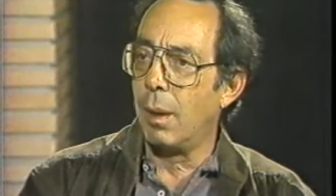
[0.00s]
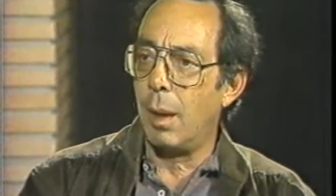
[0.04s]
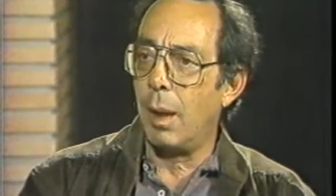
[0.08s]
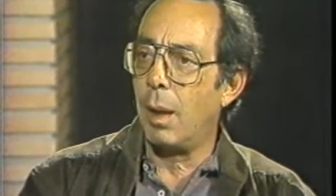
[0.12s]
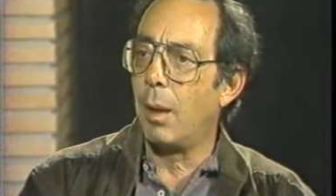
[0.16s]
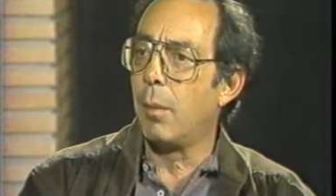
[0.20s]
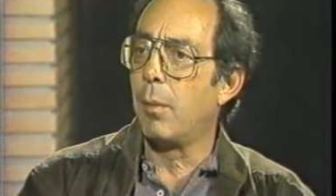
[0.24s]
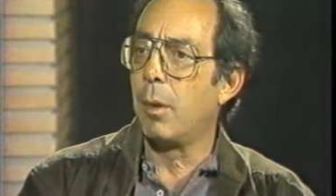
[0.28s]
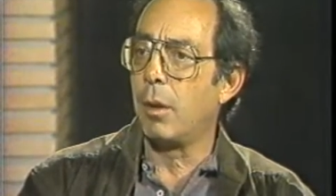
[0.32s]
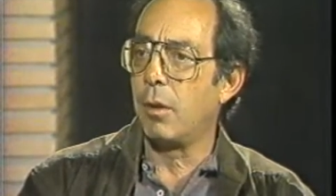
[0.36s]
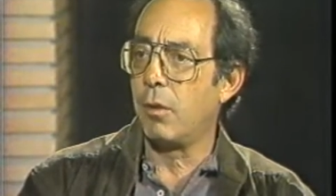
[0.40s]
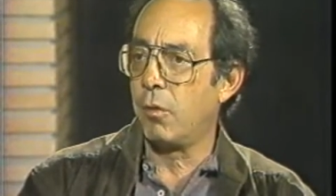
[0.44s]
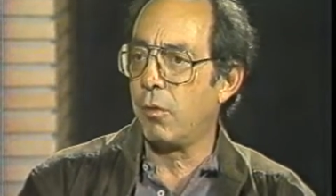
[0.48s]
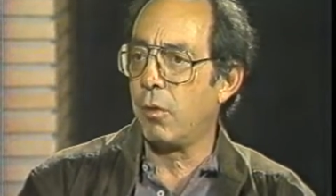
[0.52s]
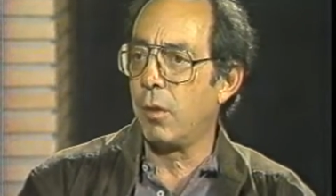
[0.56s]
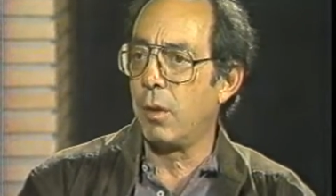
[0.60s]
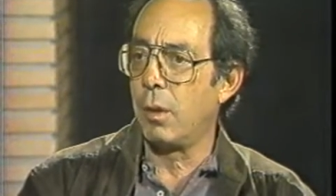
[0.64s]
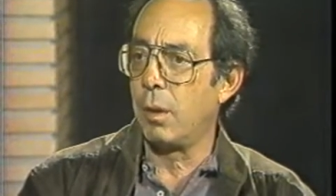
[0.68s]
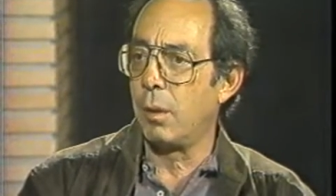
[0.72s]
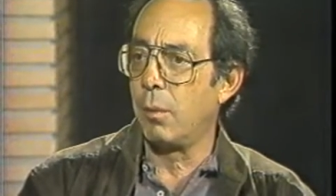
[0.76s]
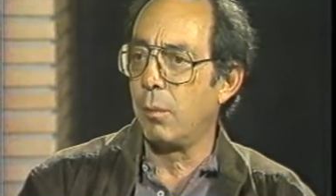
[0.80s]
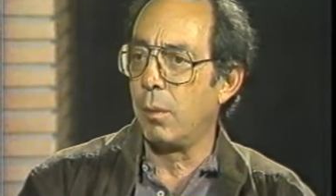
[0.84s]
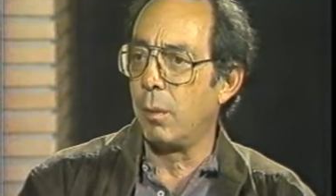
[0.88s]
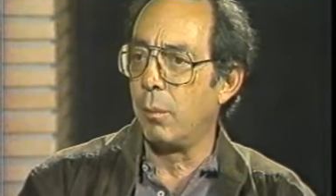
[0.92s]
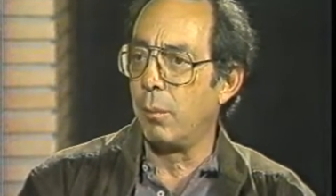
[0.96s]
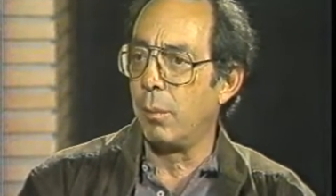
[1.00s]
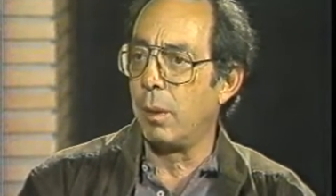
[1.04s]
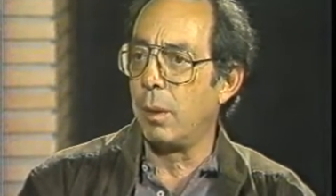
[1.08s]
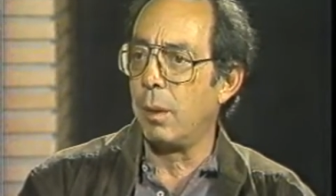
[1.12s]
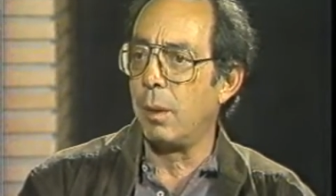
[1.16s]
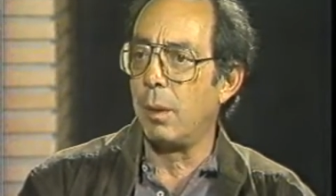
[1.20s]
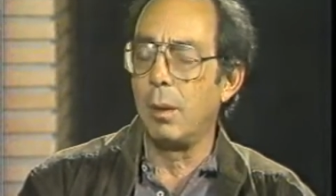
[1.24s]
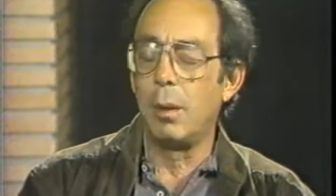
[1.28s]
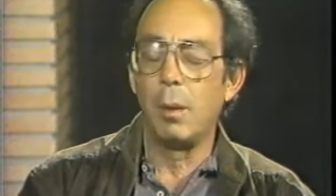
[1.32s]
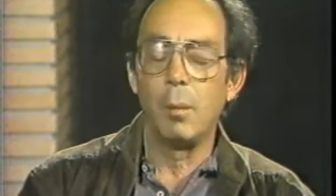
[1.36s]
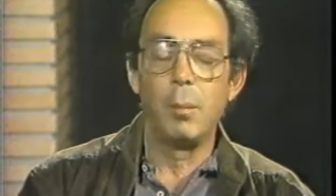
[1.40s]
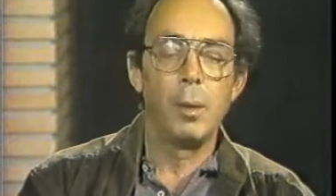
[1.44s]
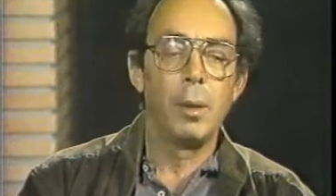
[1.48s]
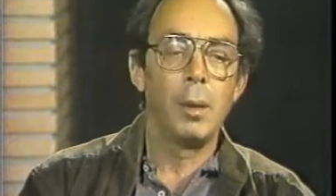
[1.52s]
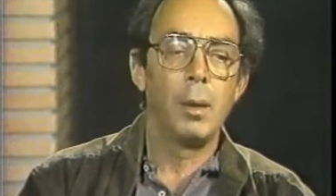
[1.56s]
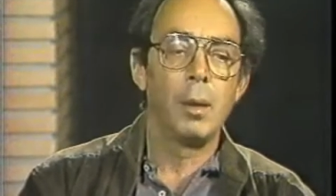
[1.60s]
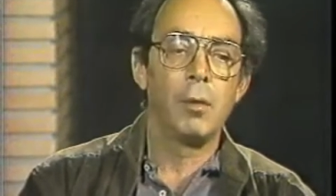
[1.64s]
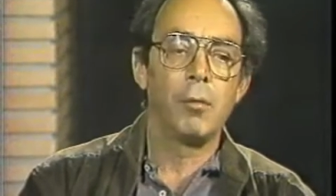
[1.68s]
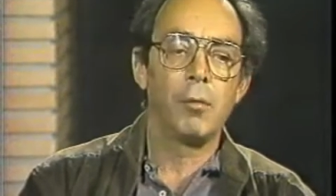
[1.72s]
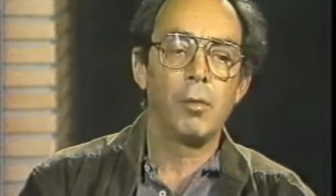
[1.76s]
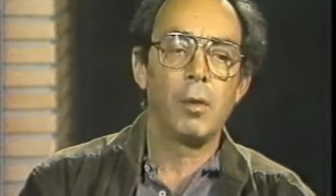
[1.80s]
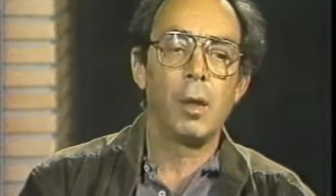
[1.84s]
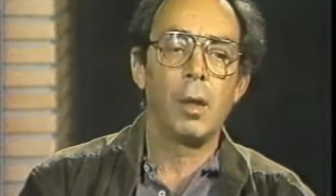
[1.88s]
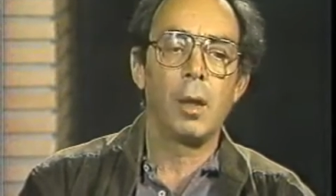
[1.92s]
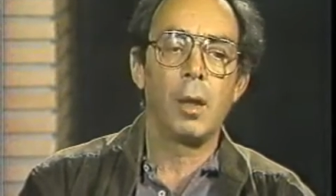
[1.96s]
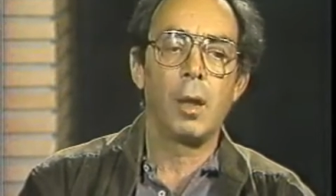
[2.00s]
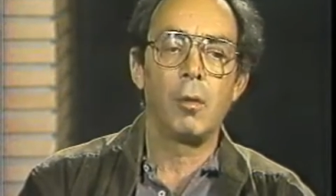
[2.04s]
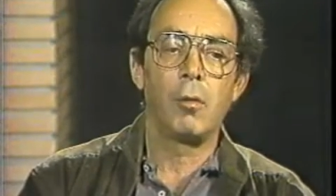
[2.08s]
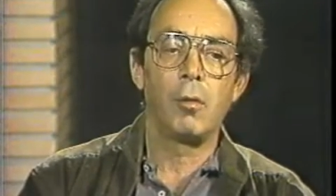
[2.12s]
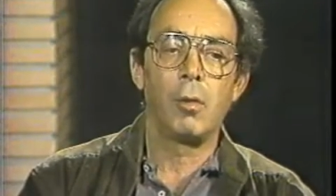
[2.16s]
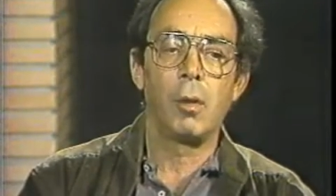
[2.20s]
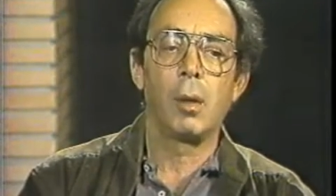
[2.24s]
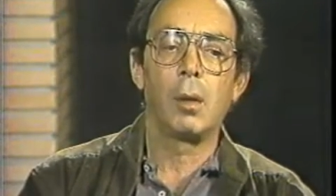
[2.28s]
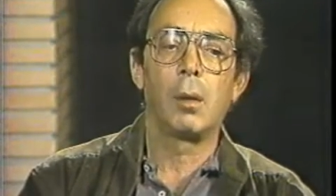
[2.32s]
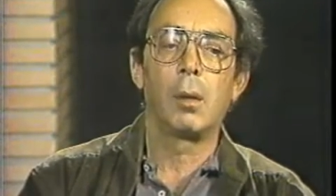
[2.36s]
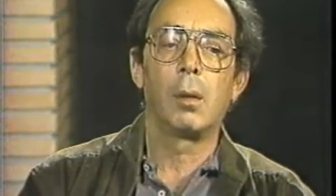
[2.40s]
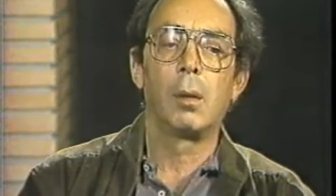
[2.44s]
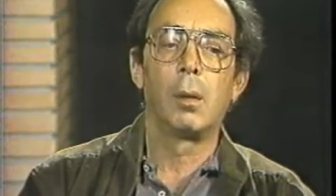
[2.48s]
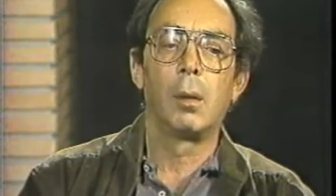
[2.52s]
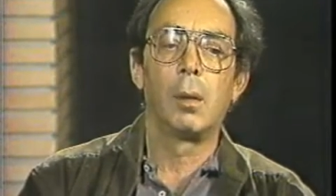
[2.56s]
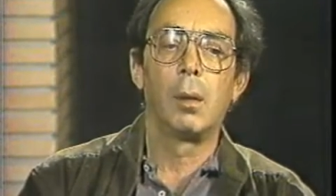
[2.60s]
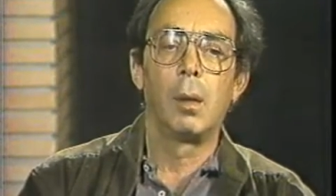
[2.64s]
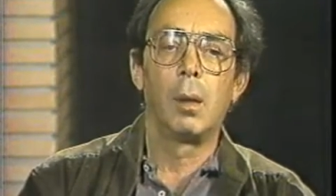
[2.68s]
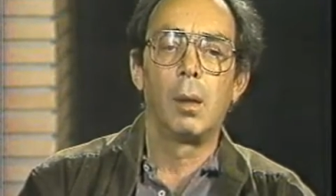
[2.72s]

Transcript: how much fun it would be to be in a fallout shelter.